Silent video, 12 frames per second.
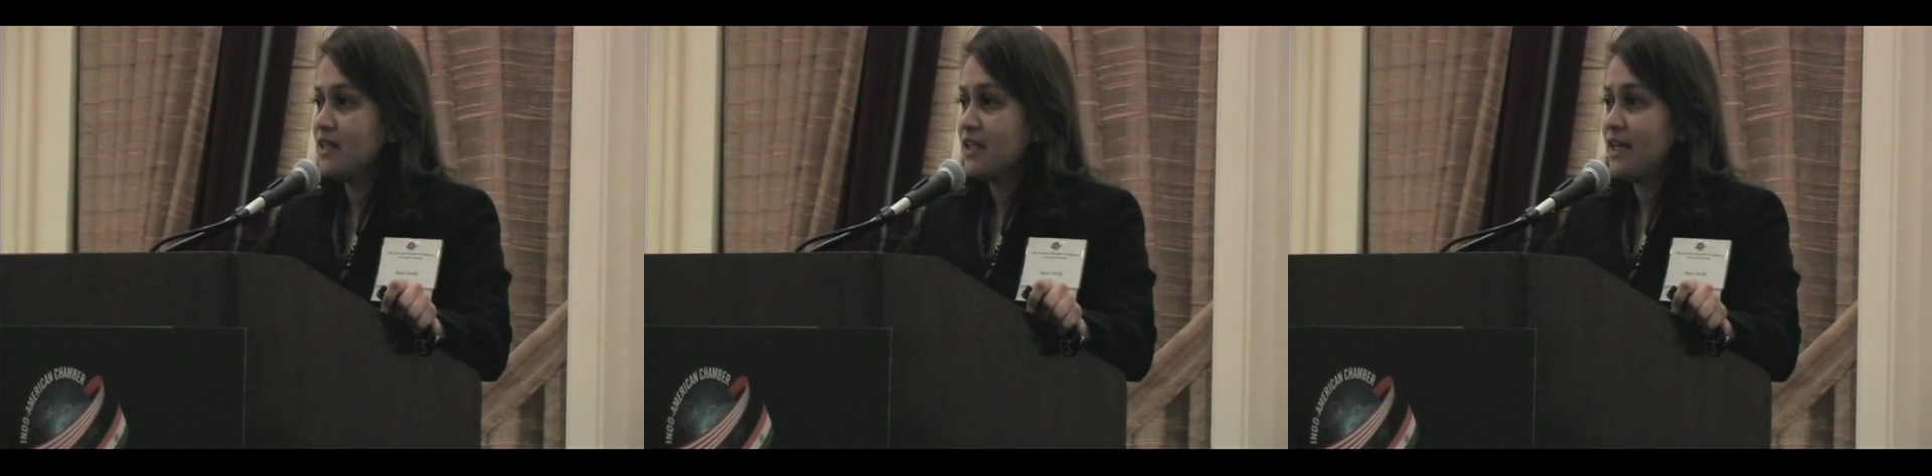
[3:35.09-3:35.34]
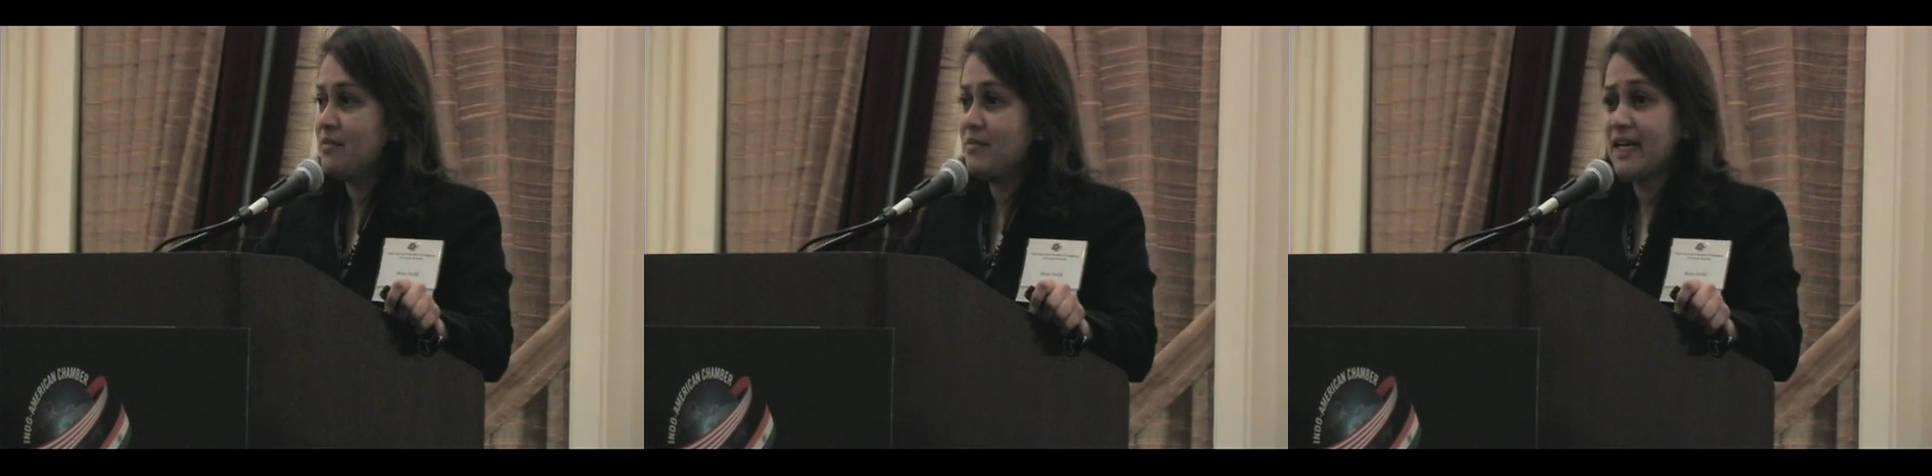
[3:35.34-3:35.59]

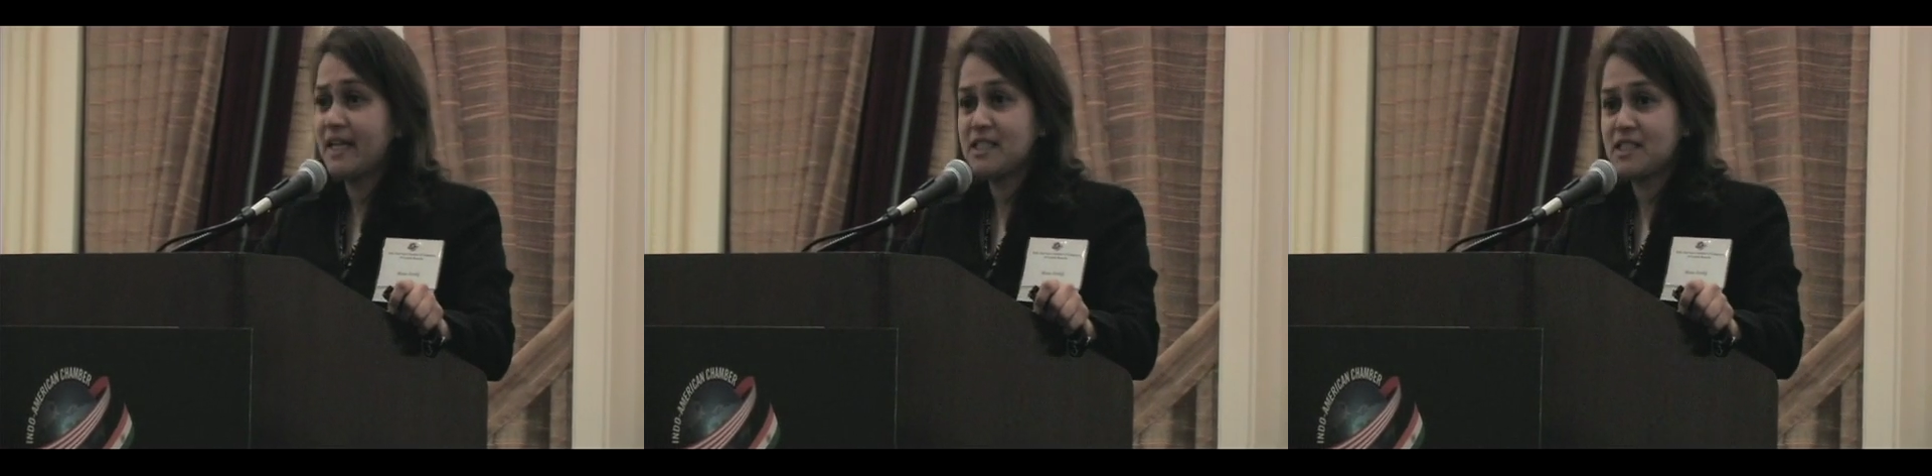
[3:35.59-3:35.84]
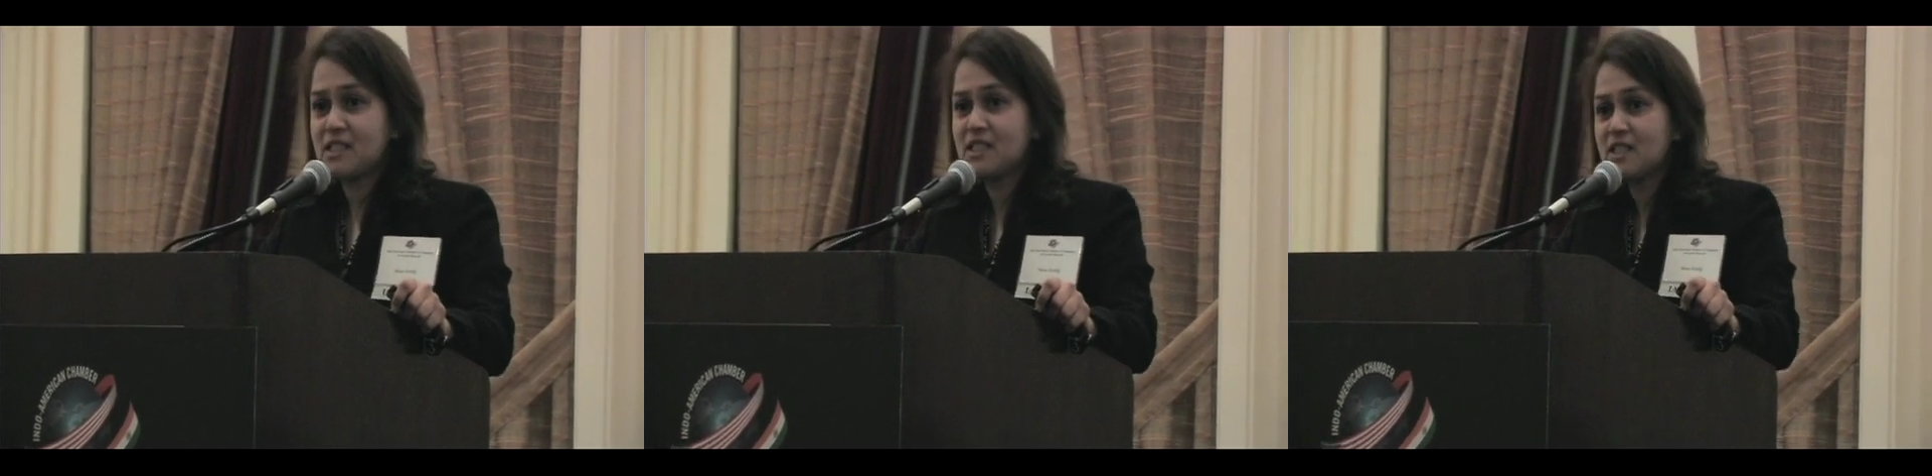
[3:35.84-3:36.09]
and
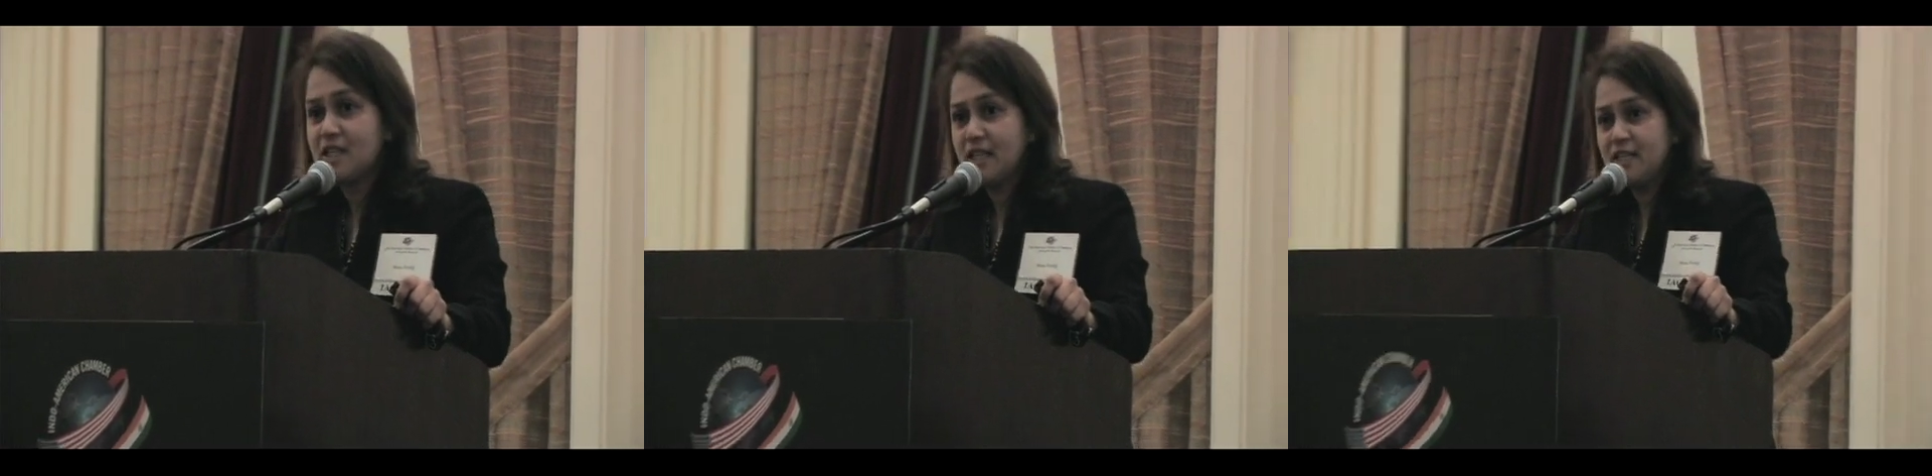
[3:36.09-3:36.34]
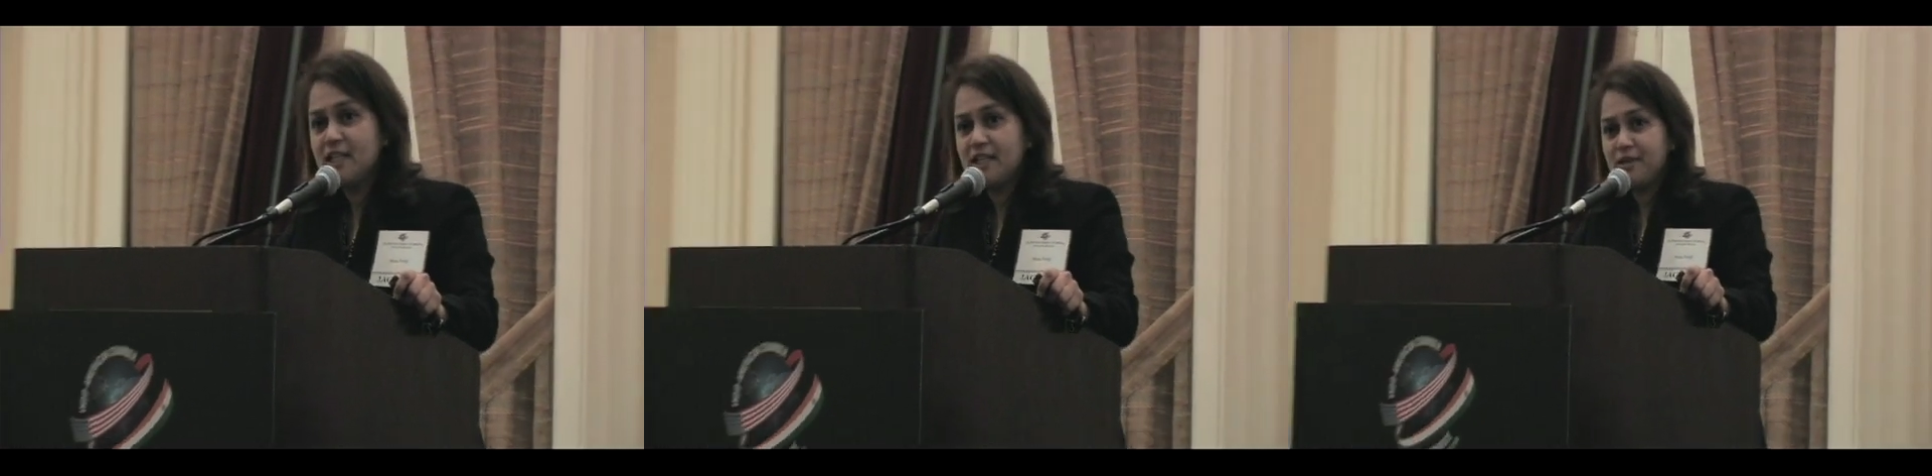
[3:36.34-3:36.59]
Max
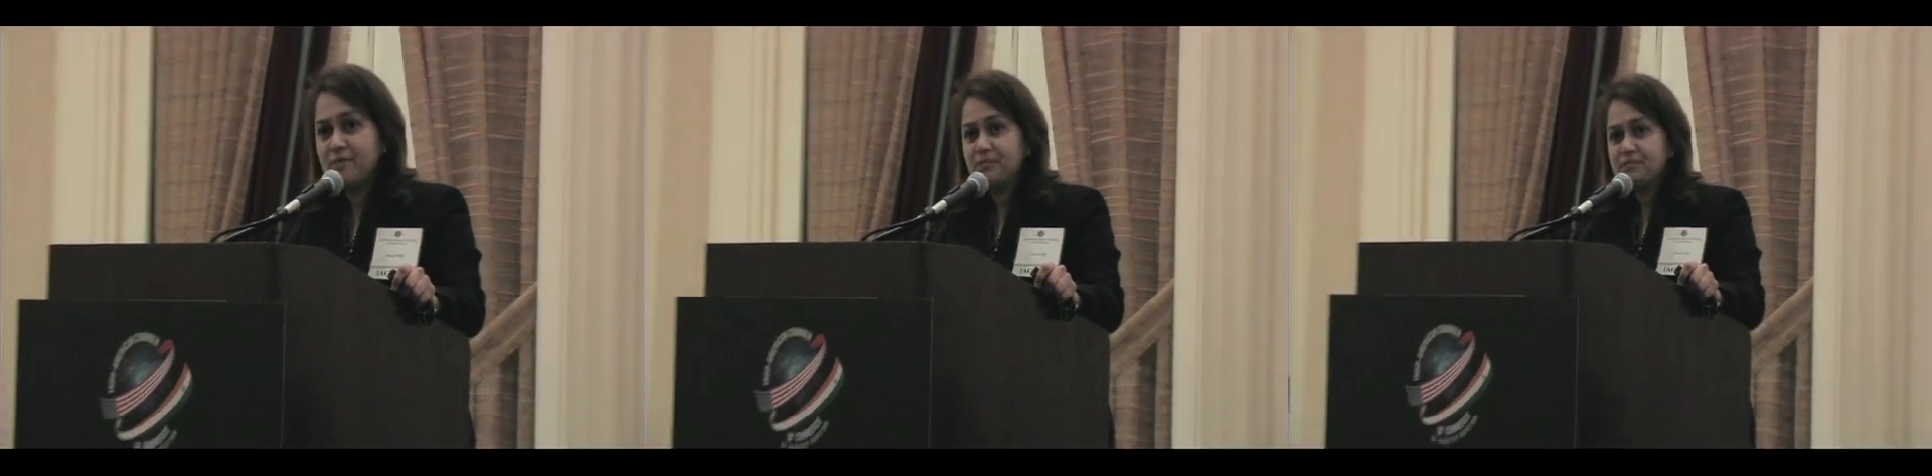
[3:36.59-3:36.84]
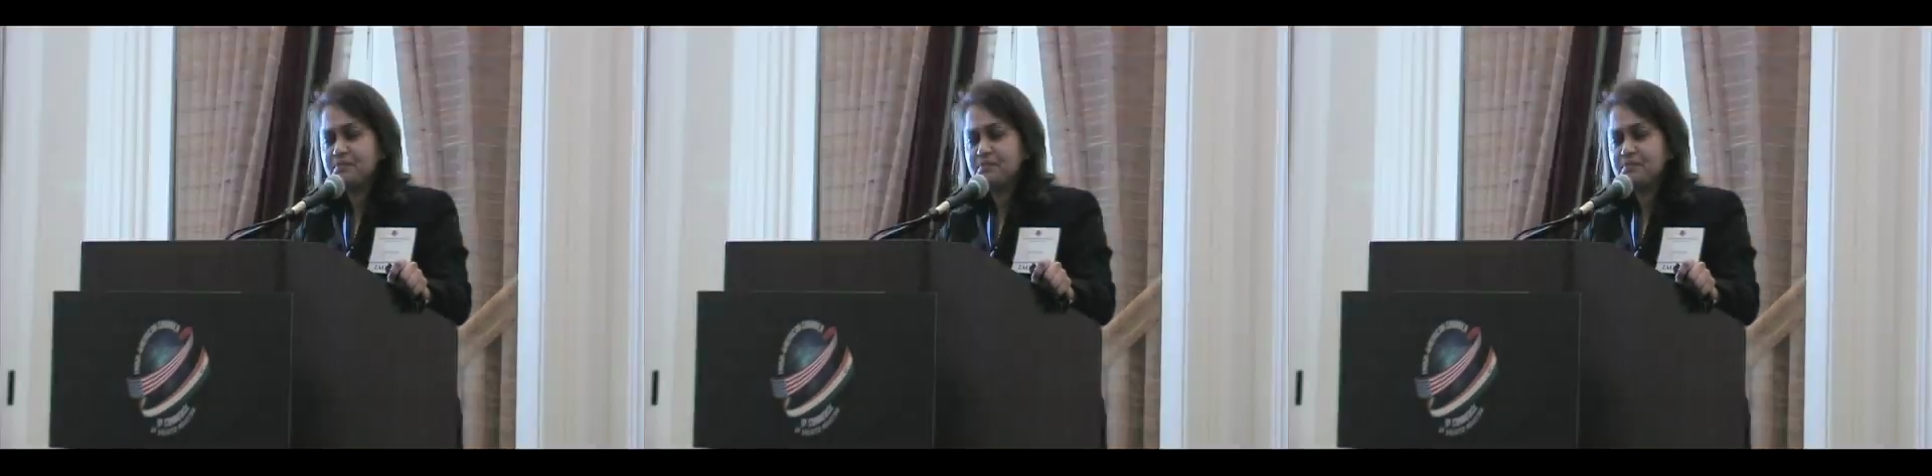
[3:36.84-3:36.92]
India,